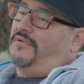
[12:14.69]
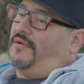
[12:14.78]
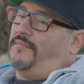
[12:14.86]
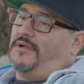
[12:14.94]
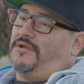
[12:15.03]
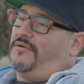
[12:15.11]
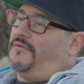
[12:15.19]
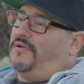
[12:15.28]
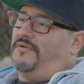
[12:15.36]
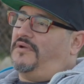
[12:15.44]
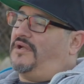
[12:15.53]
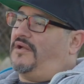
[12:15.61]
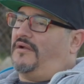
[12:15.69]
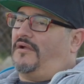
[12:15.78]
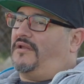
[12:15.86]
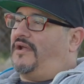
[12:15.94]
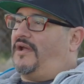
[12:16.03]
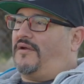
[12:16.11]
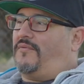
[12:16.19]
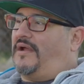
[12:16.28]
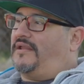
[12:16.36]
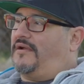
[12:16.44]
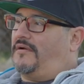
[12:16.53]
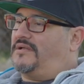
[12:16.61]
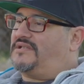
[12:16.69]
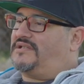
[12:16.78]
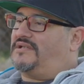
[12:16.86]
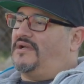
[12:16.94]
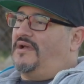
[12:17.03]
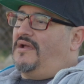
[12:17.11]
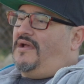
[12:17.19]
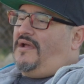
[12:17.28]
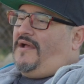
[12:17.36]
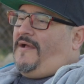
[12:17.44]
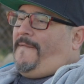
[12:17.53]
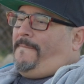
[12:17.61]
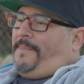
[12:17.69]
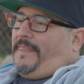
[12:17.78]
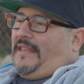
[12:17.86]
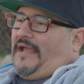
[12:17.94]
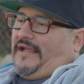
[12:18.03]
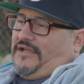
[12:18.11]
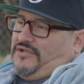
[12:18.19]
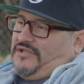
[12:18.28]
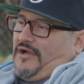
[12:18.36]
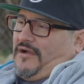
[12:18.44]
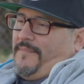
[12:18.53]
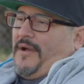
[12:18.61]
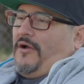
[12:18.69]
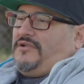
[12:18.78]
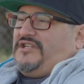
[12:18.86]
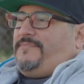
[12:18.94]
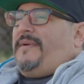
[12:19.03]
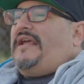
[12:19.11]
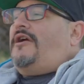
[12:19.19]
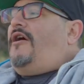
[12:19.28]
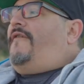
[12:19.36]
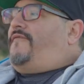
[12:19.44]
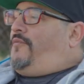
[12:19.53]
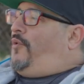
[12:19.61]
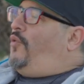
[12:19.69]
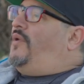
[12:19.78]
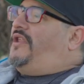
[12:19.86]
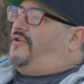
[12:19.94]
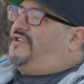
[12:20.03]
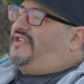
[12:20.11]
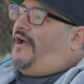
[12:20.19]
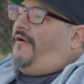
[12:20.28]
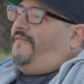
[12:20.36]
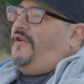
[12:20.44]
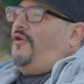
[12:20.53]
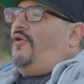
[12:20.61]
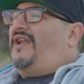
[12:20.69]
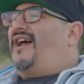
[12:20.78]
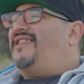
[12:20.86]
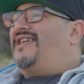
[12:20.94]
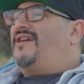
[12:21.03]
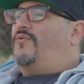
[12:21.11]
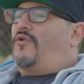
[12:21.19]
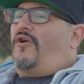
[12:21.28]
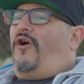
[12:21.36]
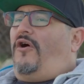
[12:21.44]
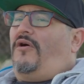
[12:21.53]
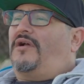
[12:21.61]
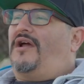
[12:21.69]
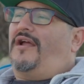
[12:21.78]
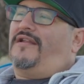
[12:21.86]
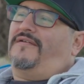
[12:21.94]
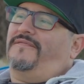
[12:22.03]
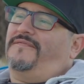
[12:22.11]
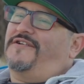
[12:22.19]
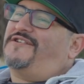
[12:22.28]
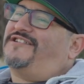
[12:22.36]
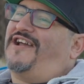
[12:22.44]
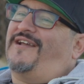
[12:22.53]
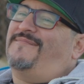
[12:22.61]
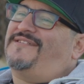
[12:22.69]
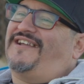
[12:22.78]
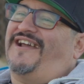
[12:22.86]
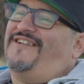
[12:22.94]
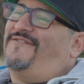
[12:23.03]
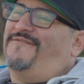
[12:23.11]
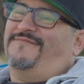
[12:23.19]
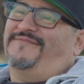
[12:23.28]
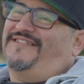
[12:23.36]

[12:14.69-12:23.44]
I mean, you hit it on the head right there. It's like you talk about just being comfortable with yourself, and I think we're all kind of, there's times I know